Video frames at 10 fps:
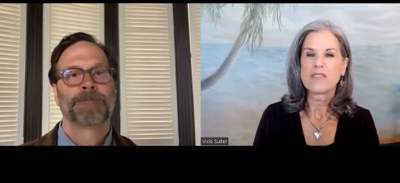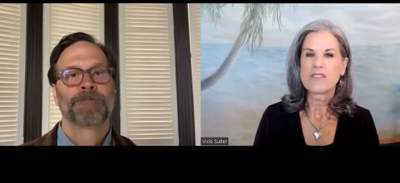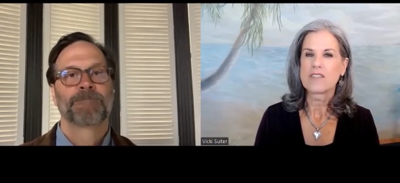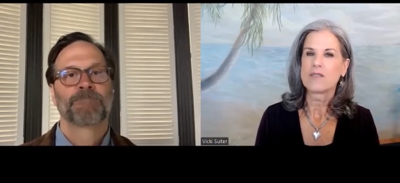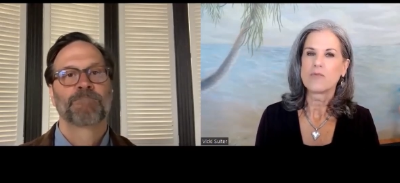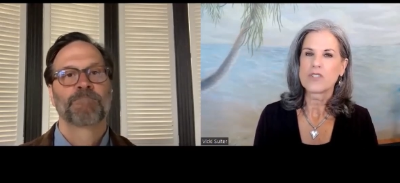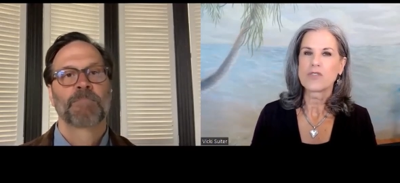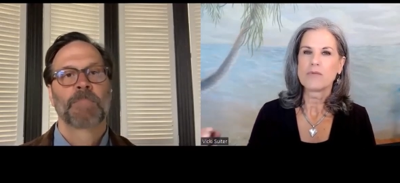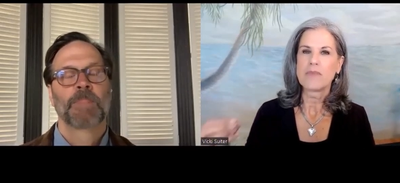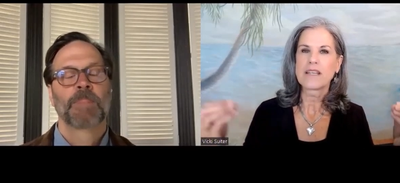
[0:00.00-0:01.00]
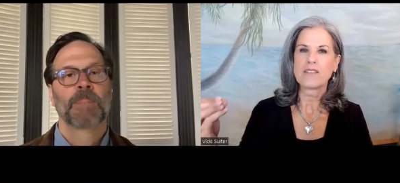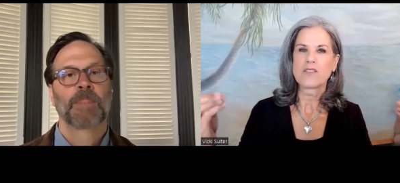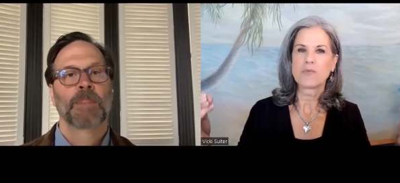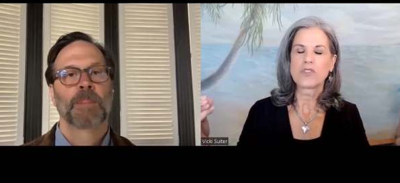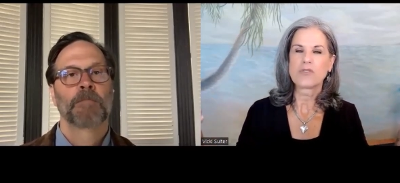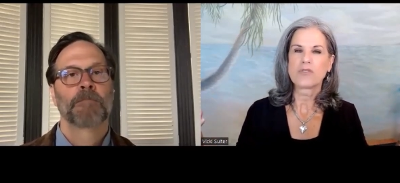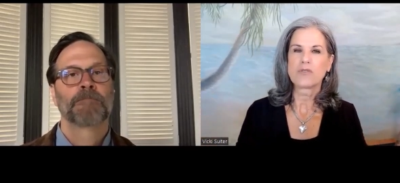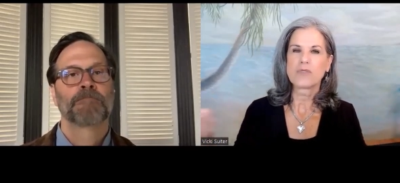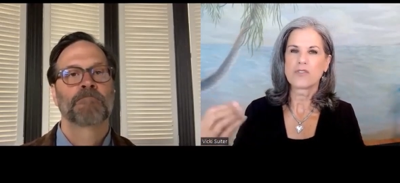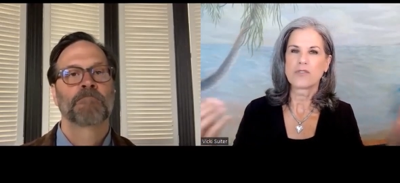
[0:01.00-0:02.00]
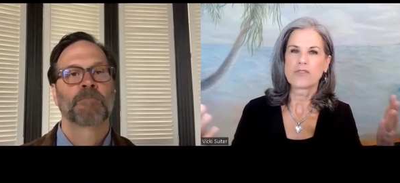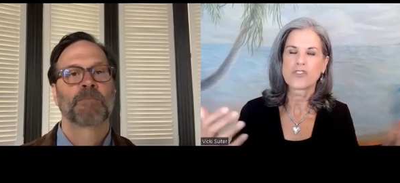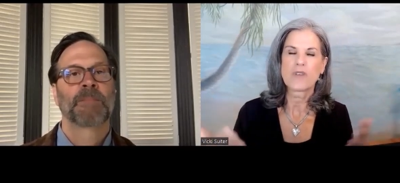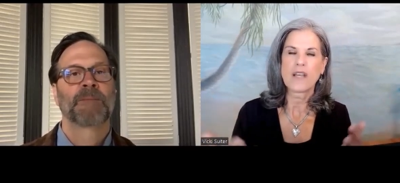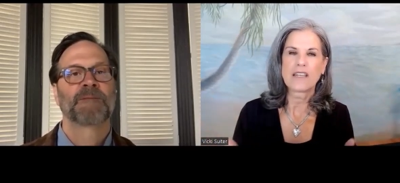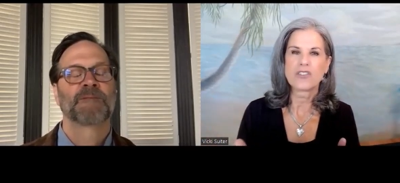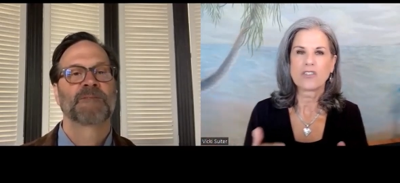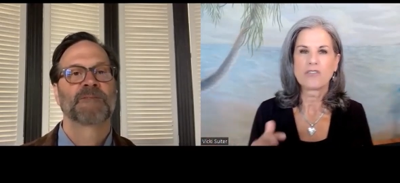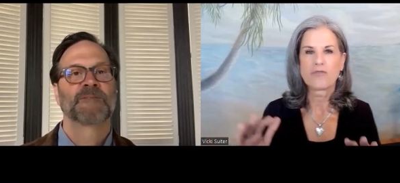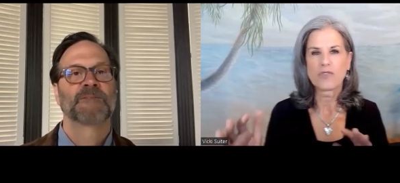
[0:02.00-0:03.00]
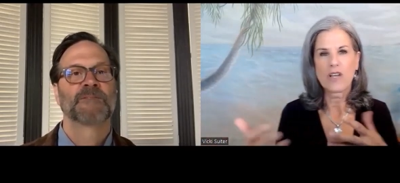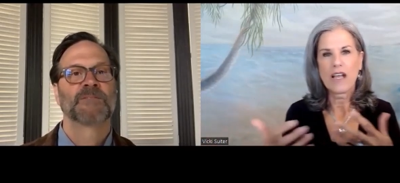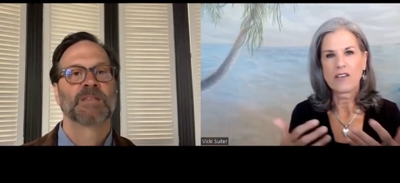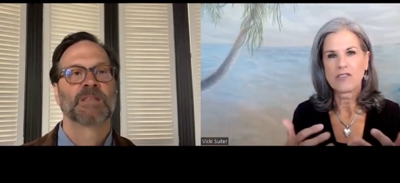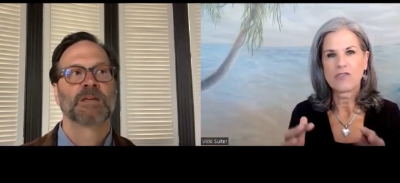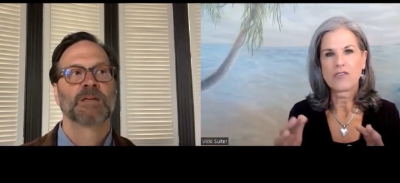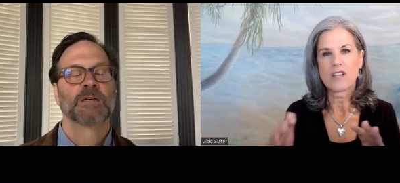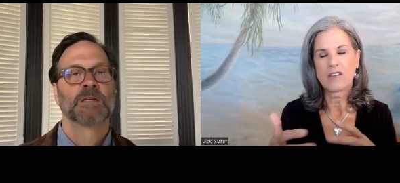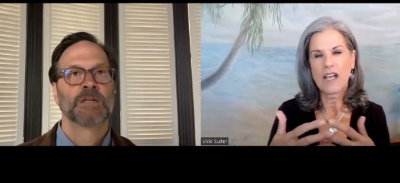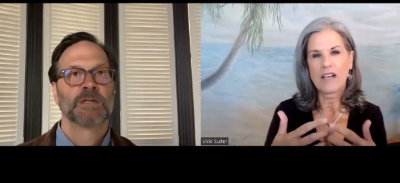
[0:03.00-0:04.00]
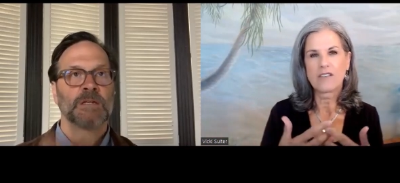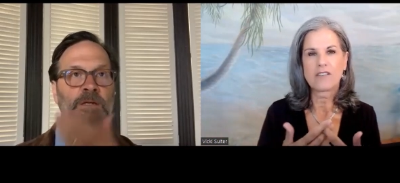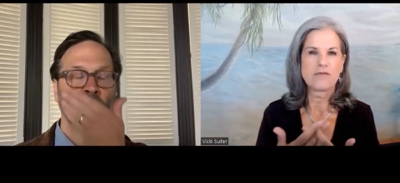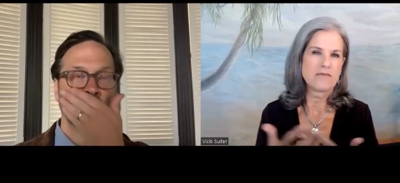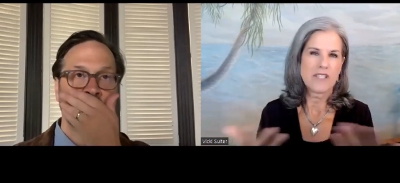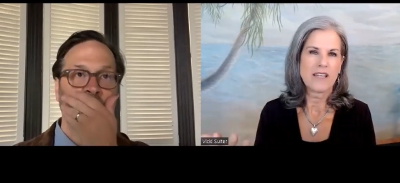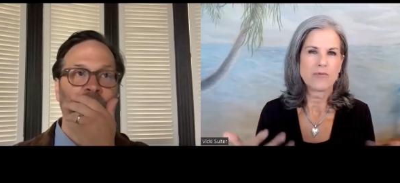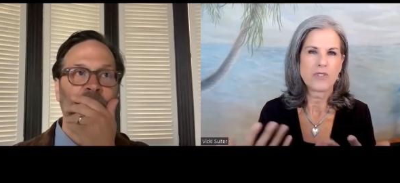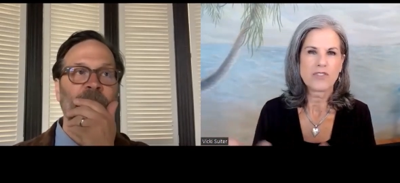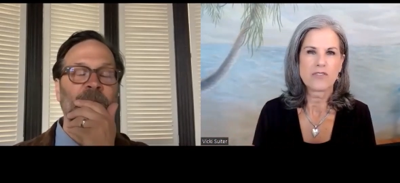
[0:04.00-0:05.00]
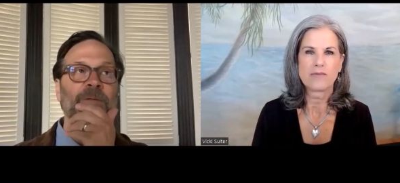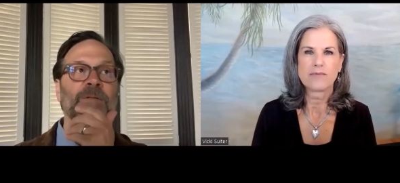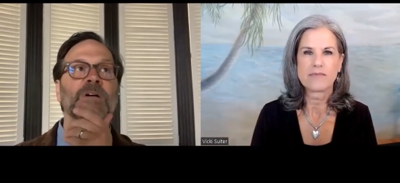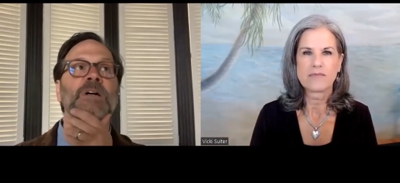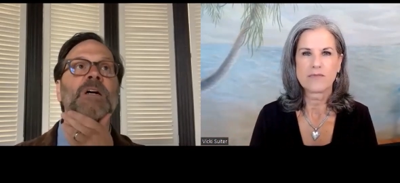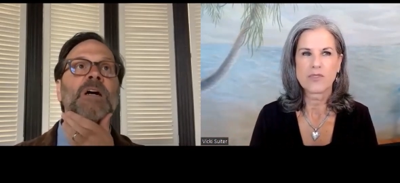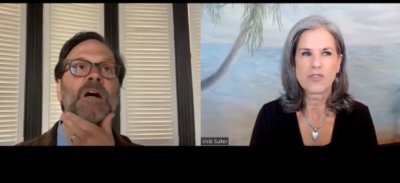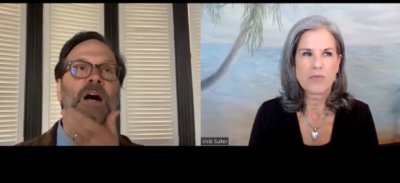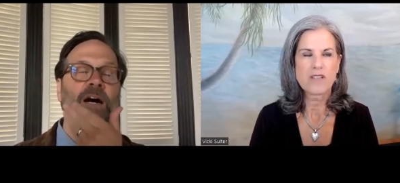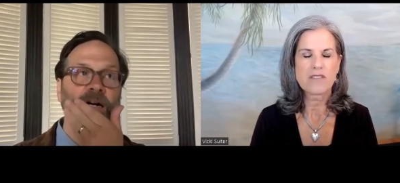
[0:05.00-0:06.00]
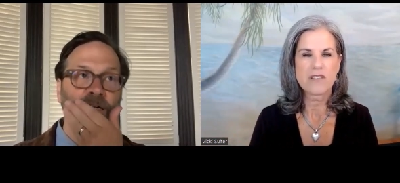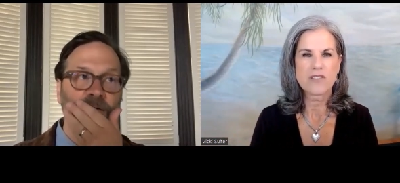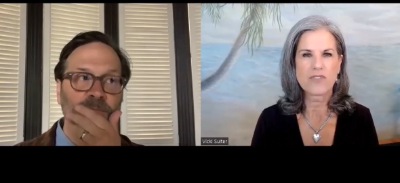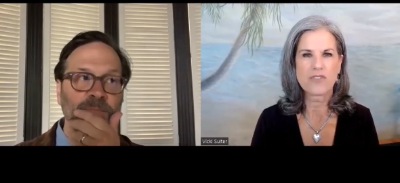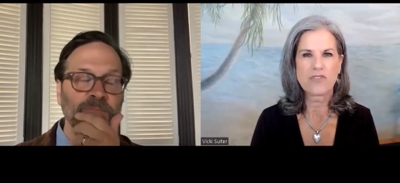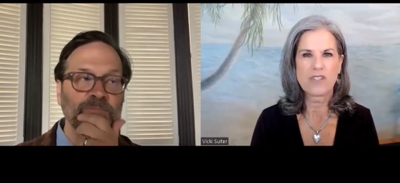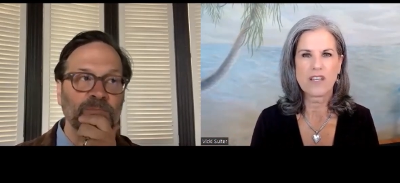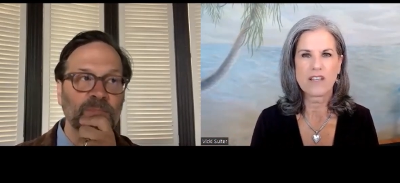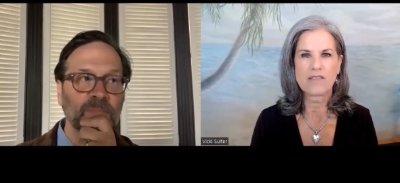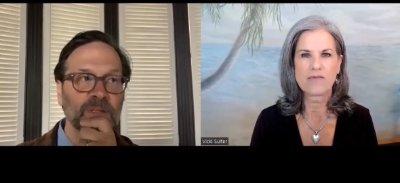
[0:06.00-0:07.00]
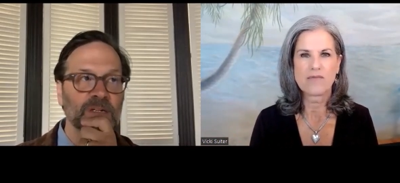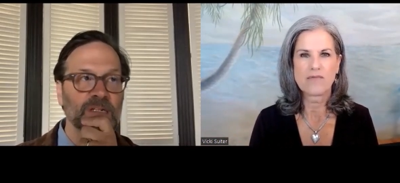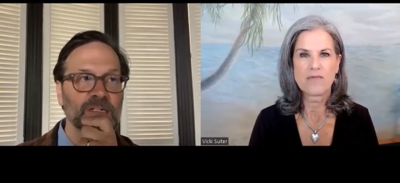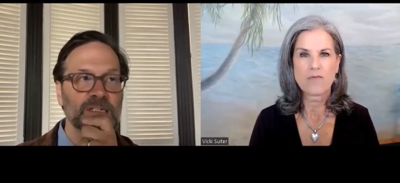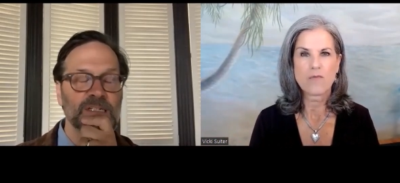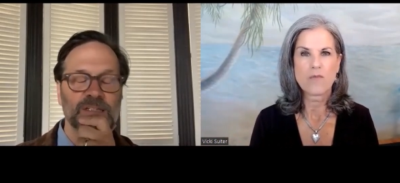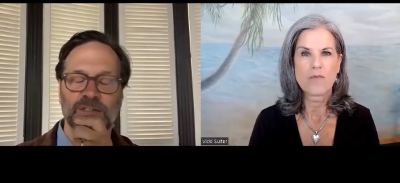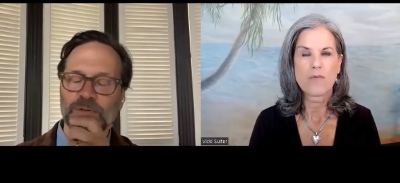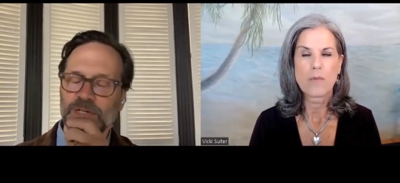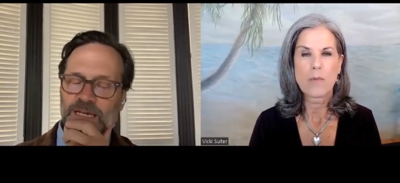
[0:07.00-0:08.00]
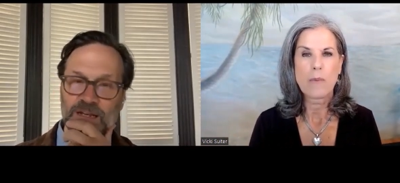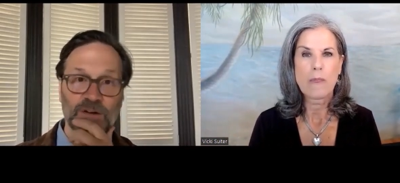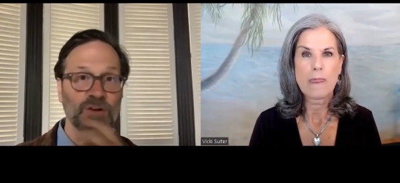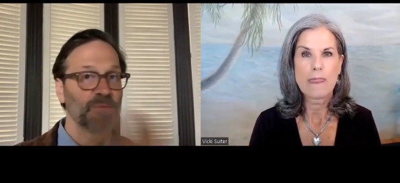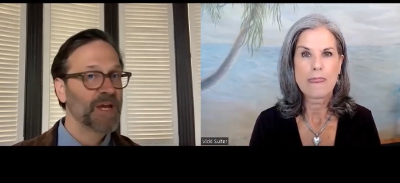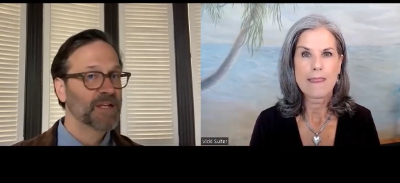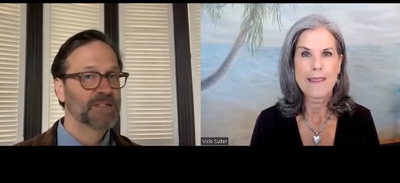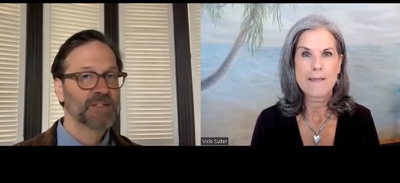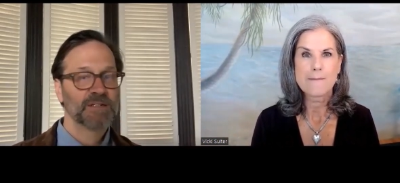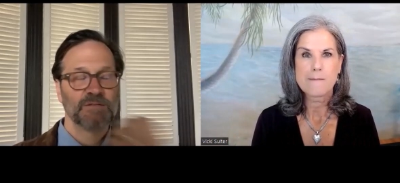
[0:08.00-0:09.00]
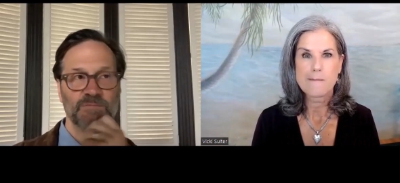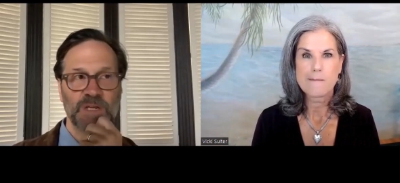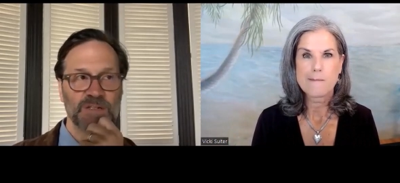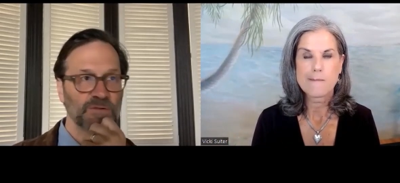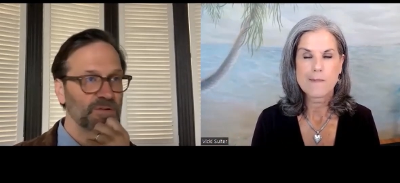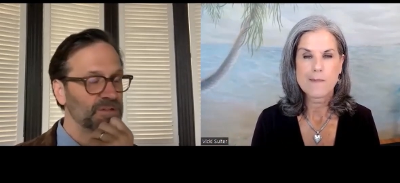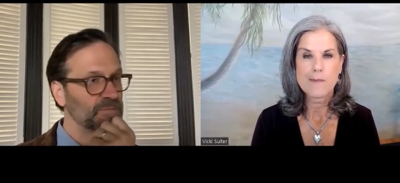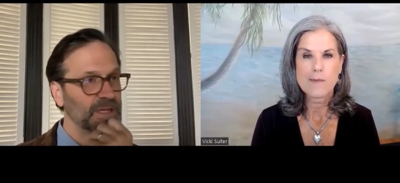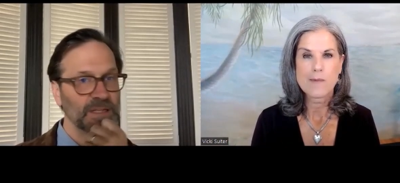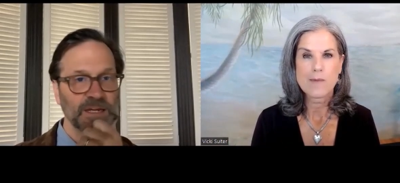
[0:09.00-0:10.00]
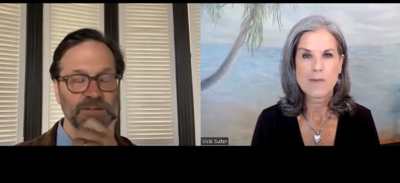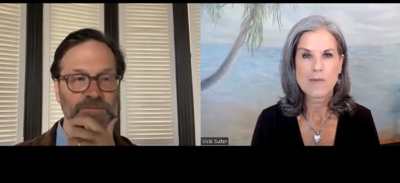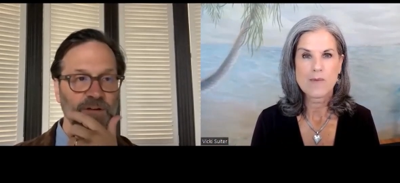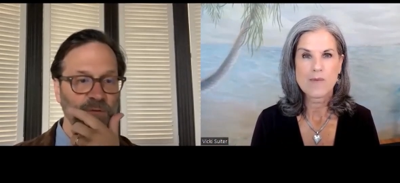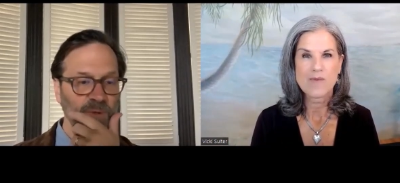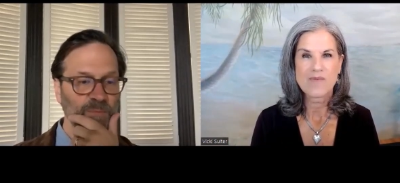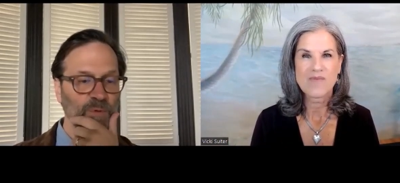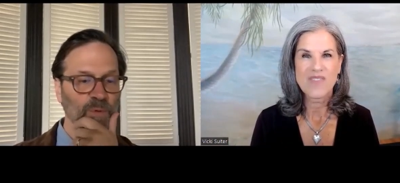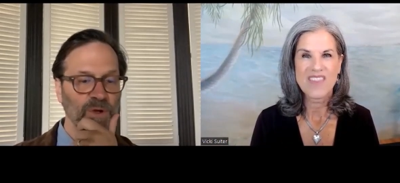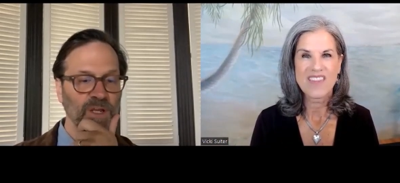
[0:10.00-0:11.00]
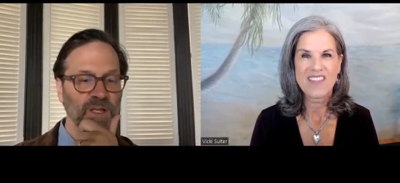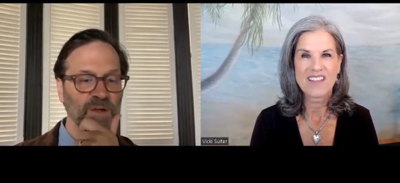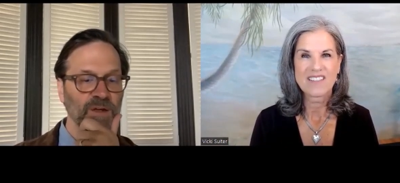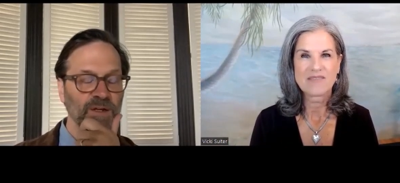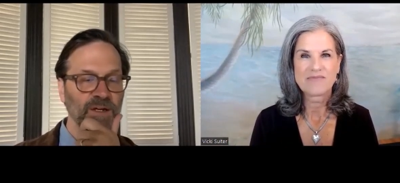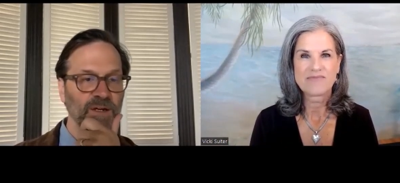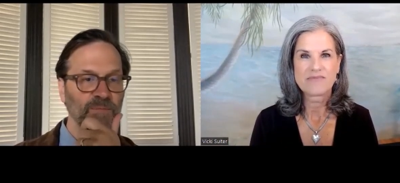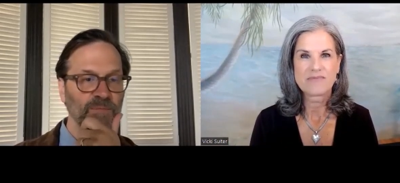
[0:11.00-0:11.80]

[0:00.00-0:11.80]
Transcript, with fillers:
Speaker 1: is the, what's your mechanism? What's your, what's your strategy for how you do that, or how, yeah. What's your, what's your
Speaker 2: process um, for doing that? So again, I'll go back to mentors in my life. I remember working, uh,